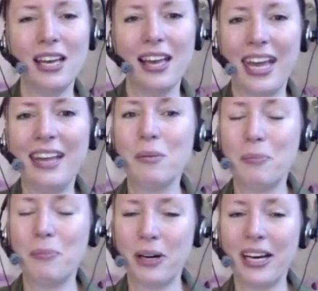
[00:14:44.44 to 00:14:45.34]
and
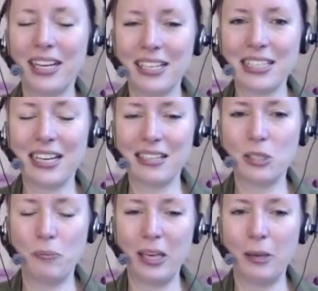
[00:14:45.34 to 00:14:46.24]
the body is like
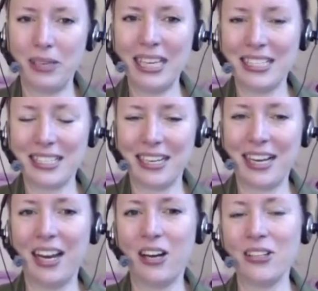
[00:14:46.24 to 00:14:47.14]
this big piece
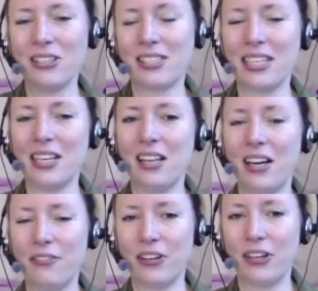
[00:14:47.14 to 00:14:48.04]
that I also see a
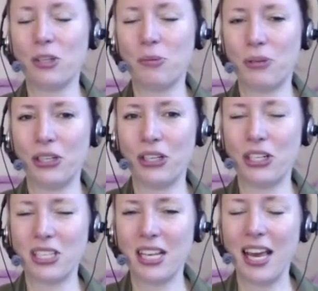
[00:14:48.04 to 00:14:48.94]
lot of
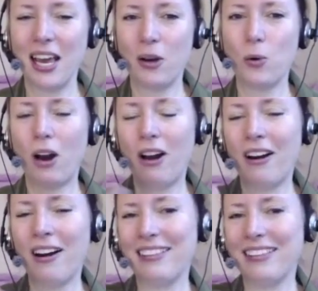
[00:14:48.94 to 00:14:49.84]
entrepreneurs who
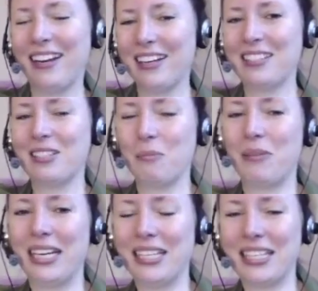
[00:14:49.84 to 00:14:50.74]
are in that hustle
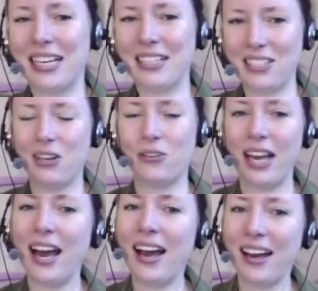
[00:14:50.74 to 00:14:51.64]
mindset don't
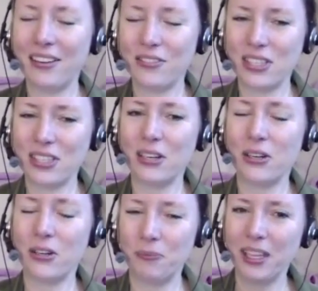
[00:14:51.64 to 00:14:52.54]
have.
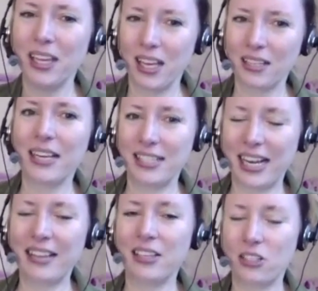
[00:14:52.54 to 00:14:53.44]
So is
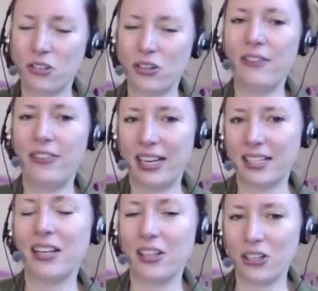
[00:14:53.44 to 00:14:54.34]
that the
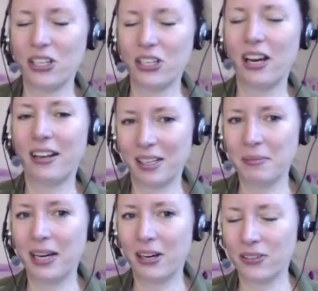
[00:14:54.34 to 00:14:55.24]
trifecta that you're talking
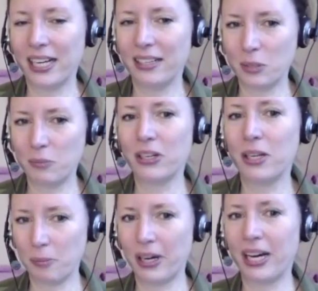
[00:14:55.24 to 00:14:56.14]
about, right? The
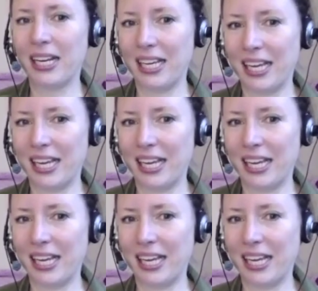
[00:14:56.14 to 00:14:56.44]
spirit, the body,